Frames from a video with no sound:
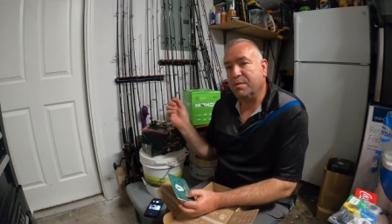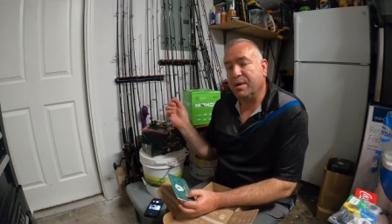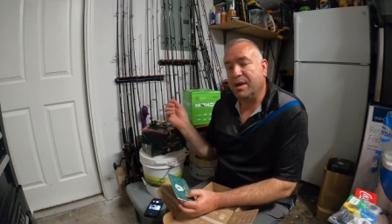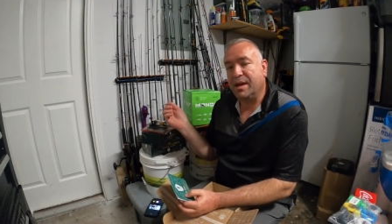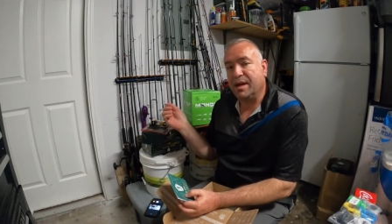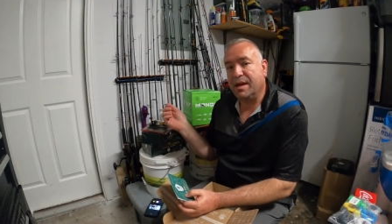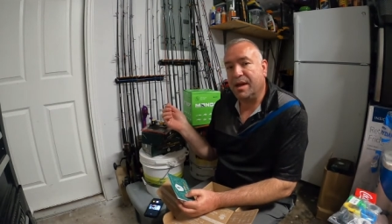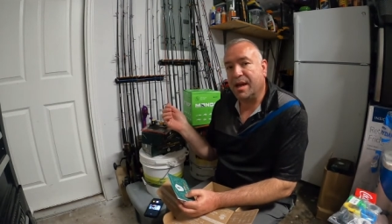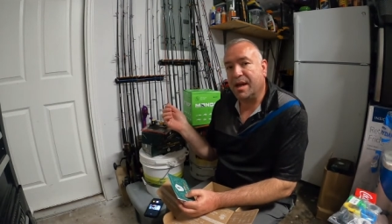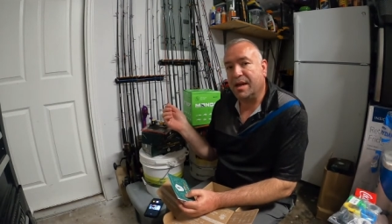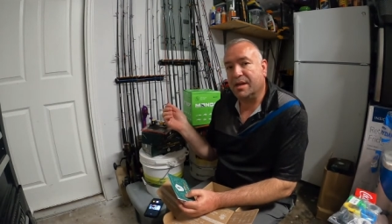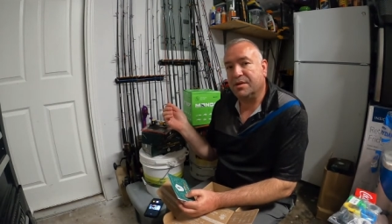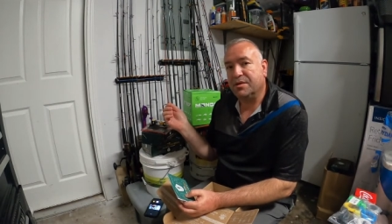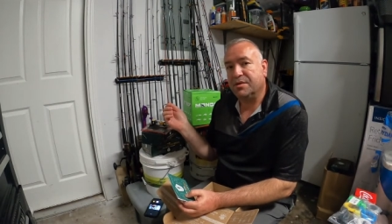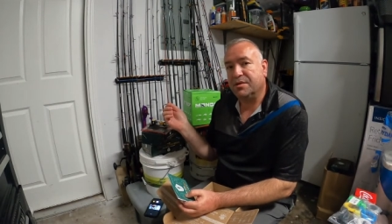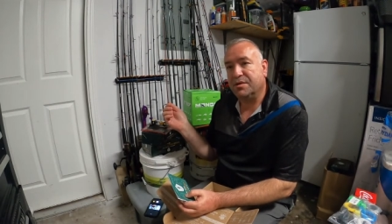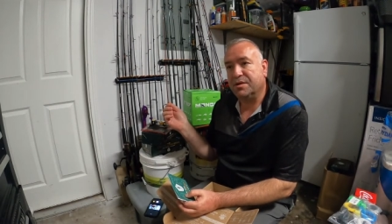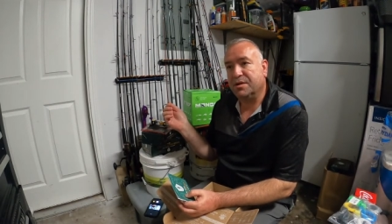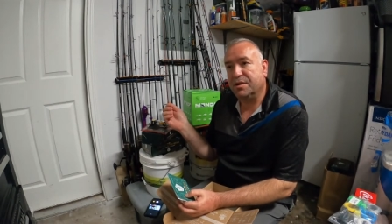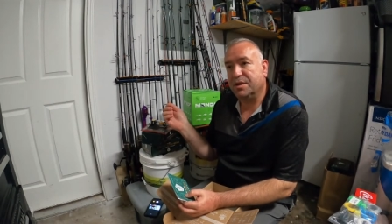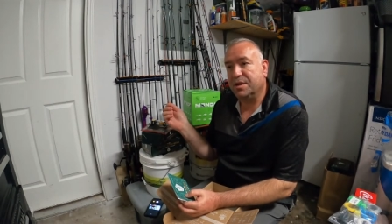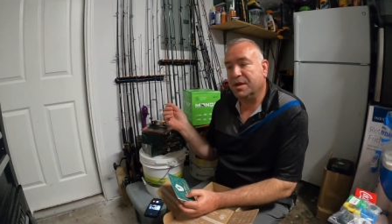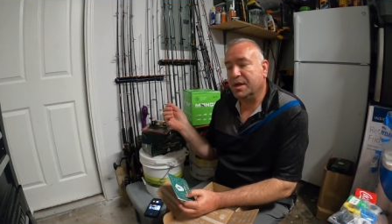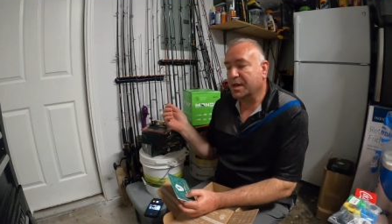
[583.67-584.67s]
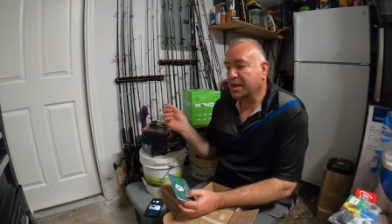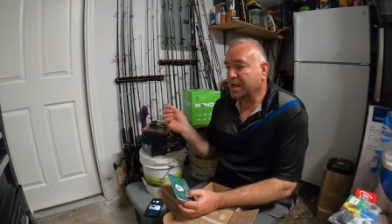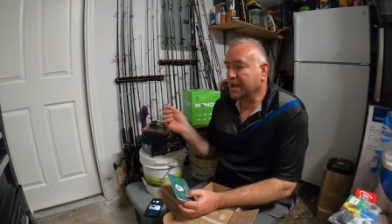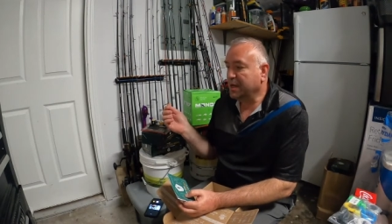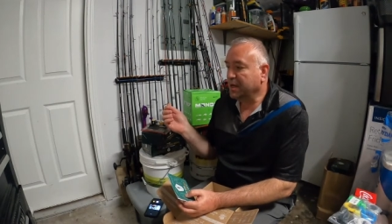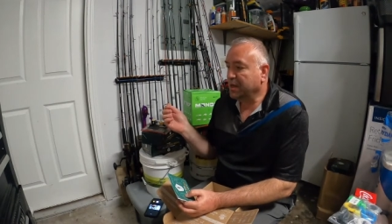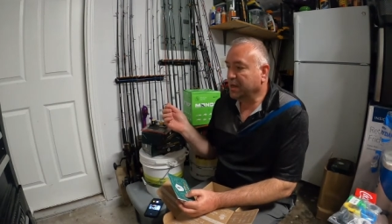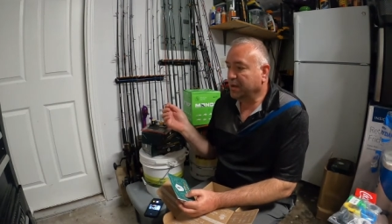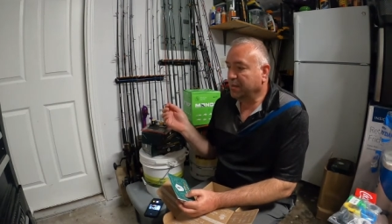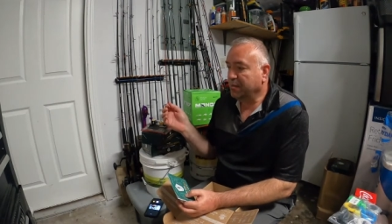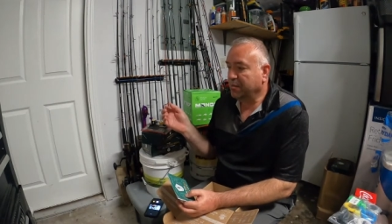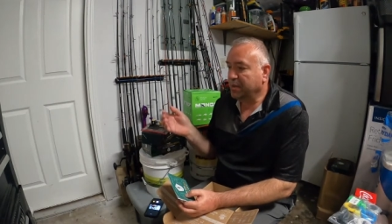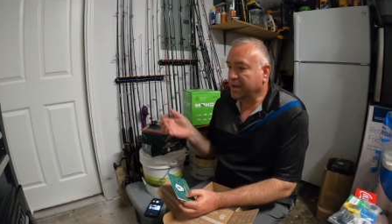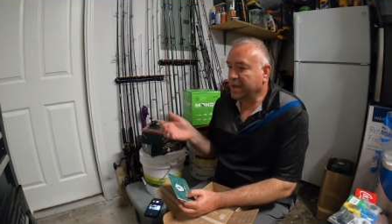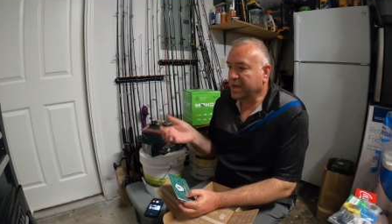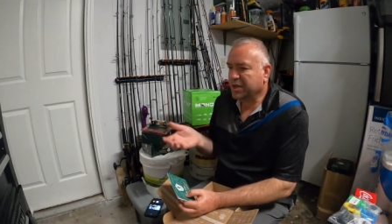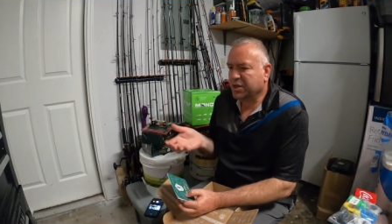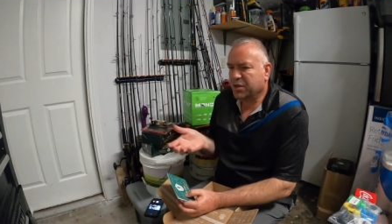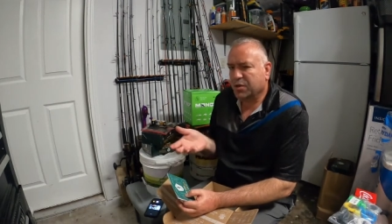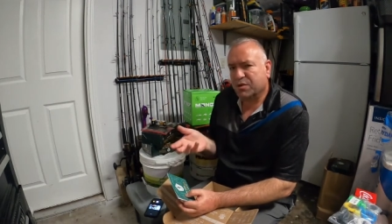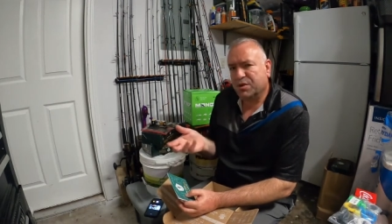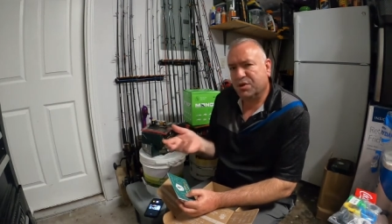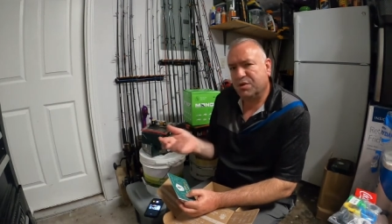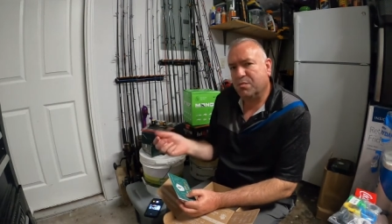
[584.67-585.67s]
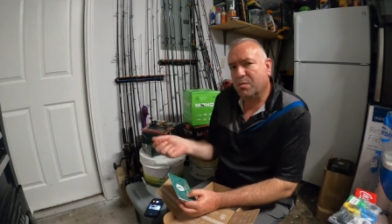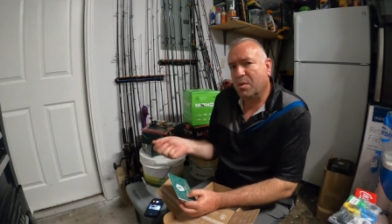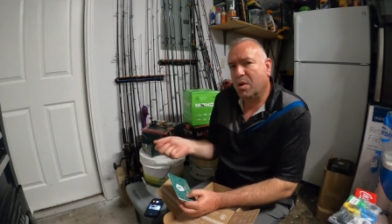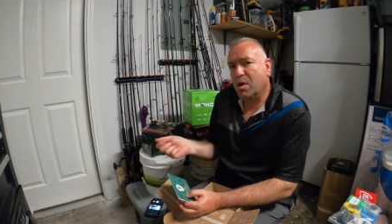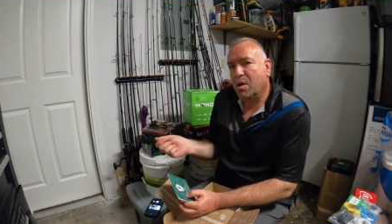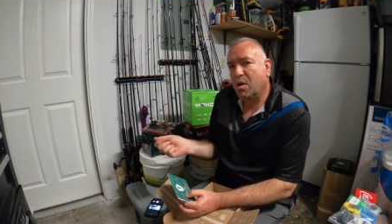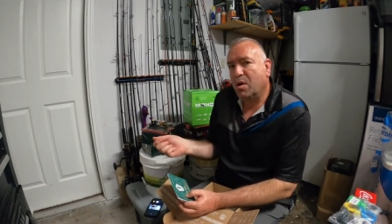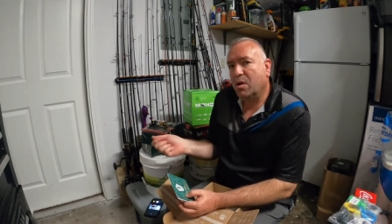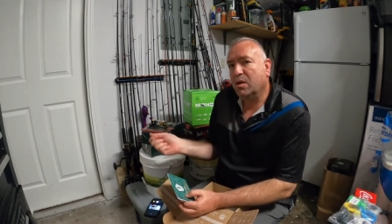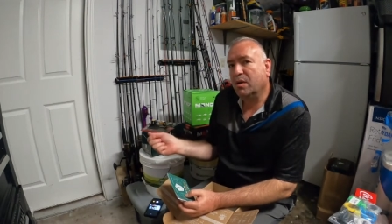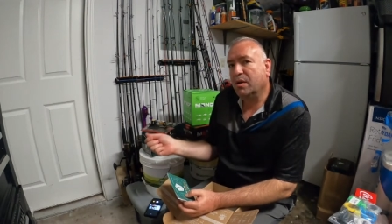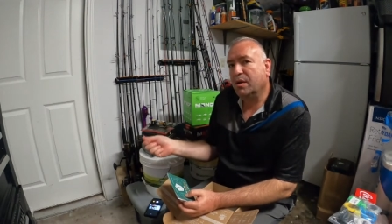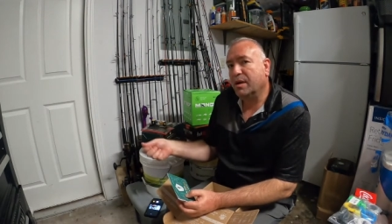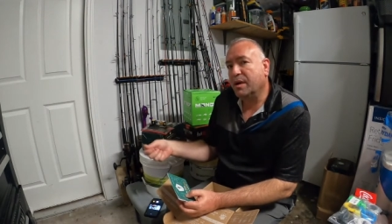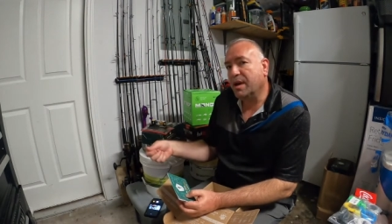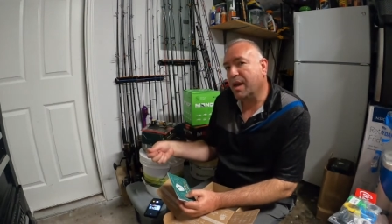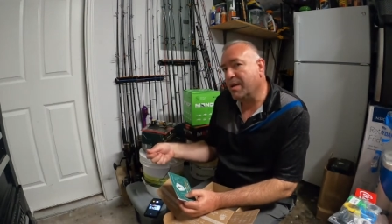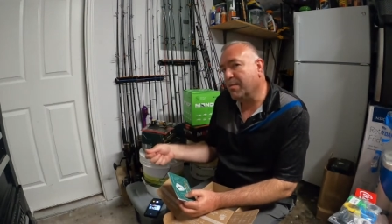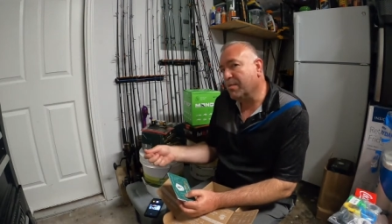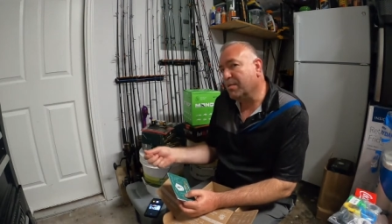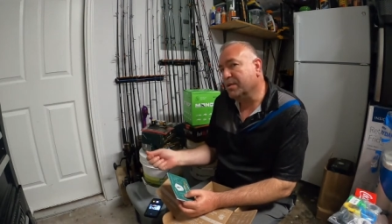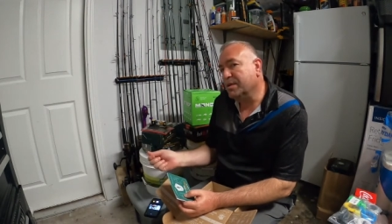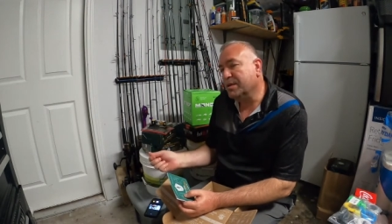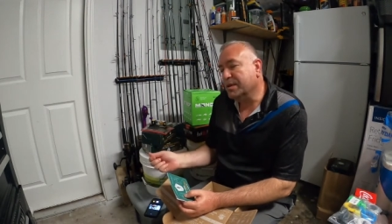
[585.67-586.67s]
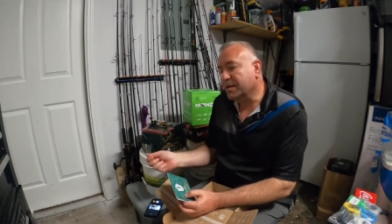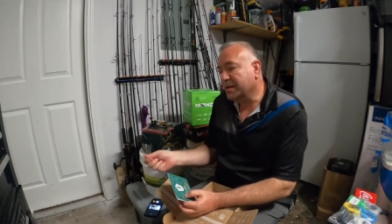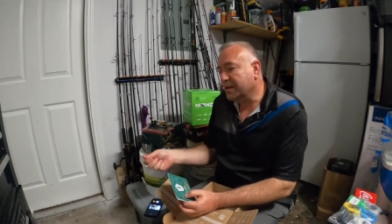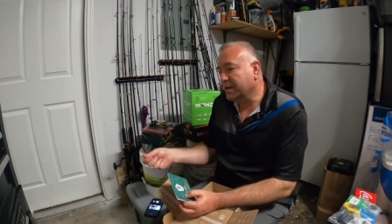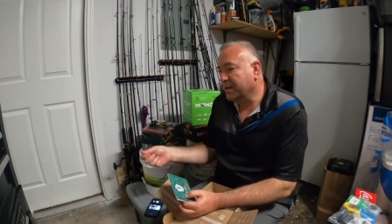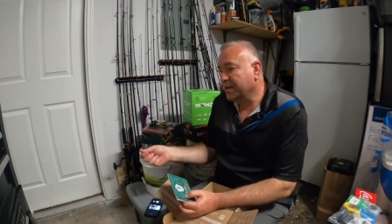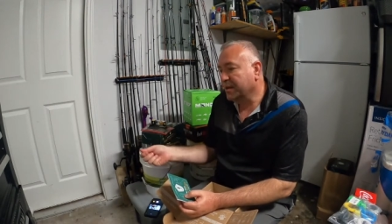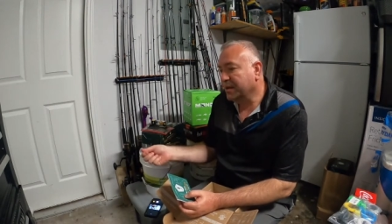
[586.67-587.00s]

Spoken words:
bait casters, being so small and able to,